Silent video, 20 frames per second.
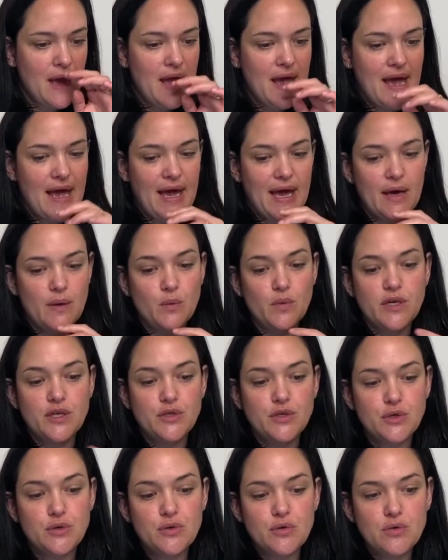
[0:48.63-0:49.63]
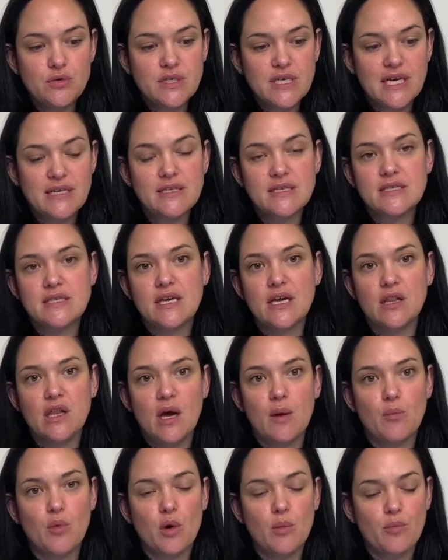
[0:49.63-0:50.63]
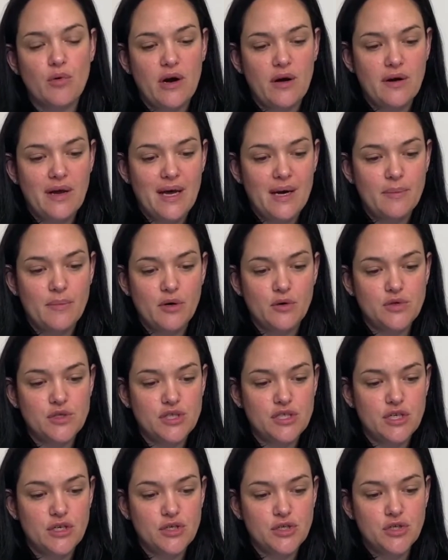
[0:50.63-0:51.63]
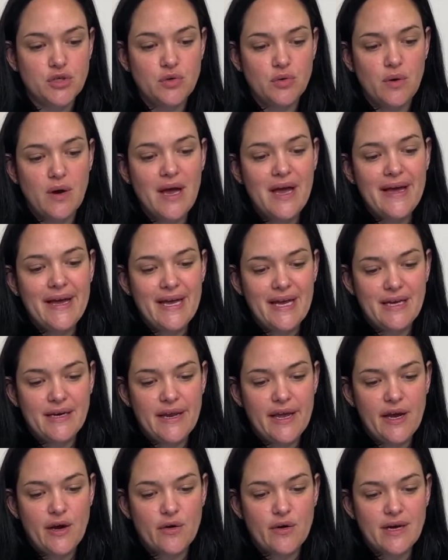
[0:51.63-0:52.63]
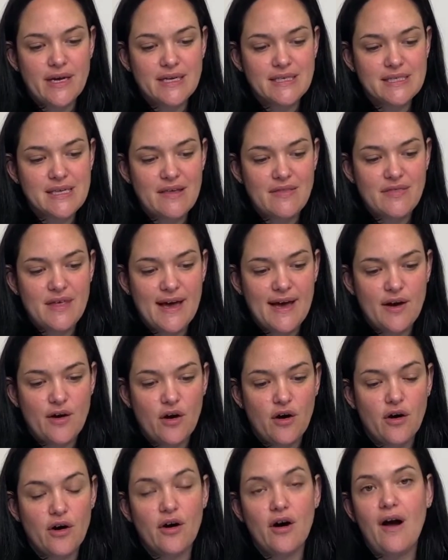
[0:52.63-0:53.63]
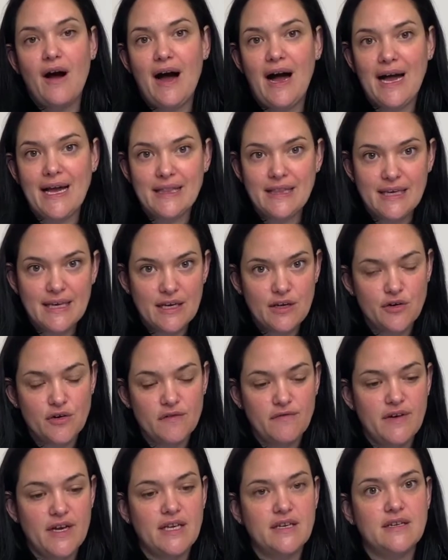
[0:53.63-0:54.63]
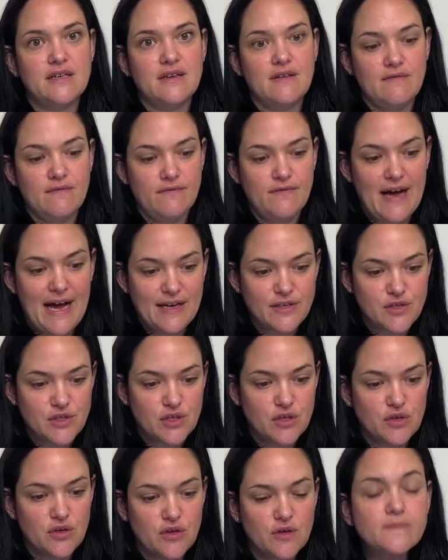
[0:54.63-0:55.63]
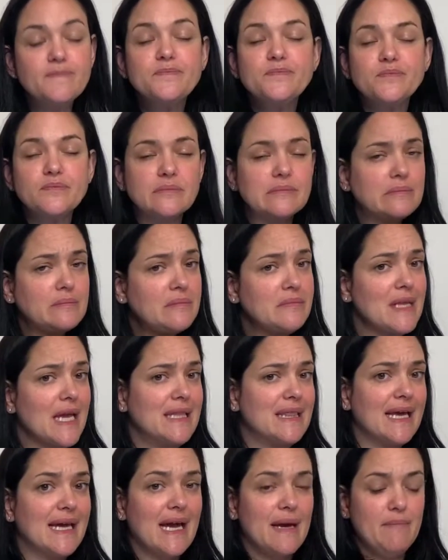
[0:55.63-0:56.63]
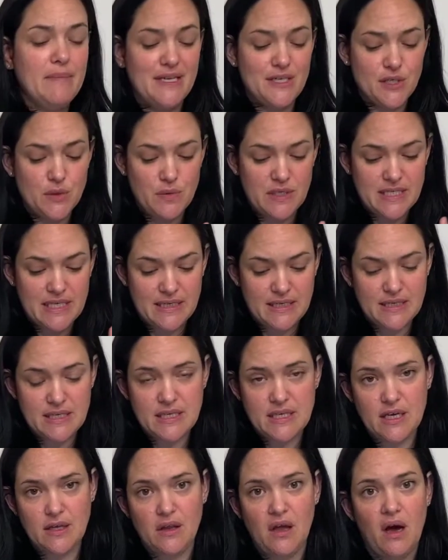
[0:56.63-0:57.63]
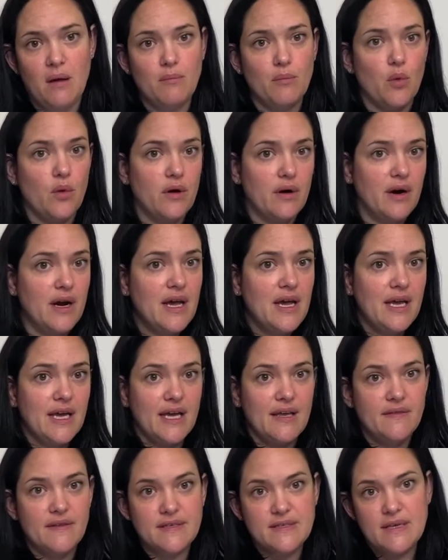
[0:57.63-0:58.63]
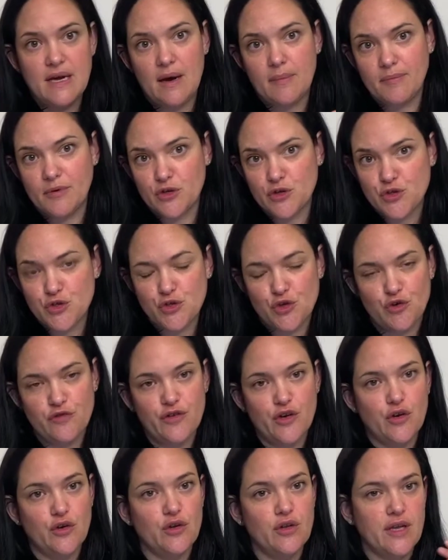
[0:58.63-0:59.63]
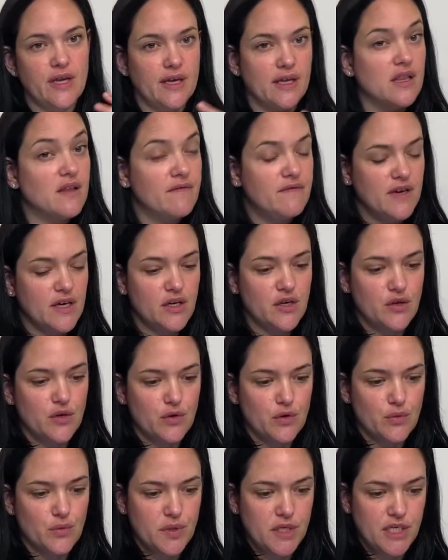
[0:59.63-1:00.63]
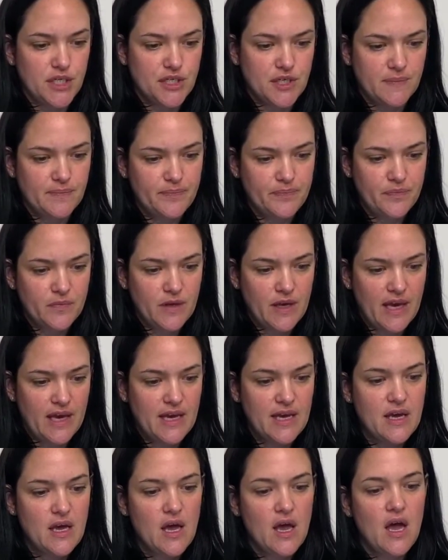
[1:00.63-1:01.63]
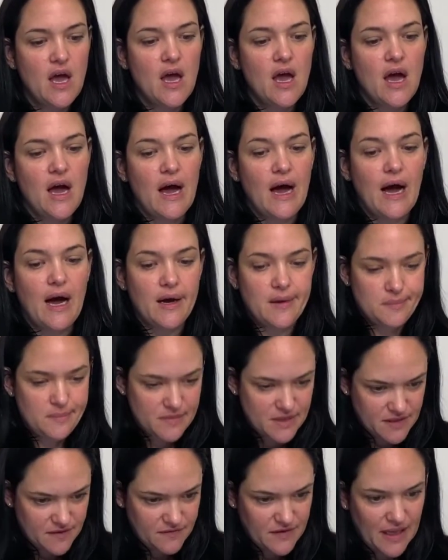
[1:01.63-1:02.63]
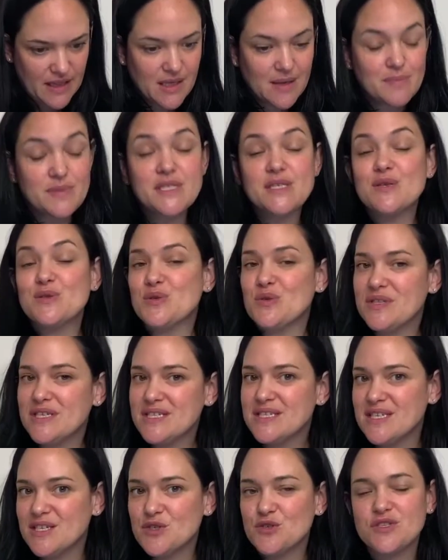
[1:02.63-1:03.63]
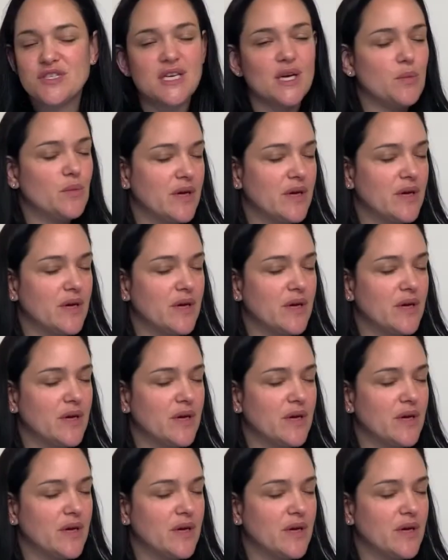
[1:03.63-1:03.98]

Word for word: and we do tend to see a lot more brown adipose tissue in areas that are highly innervated and vascular. And like I mentioned, we tend to see a lot more in this upper cervical and clavicular region okay? Um, develops, so this is interesting, and we'll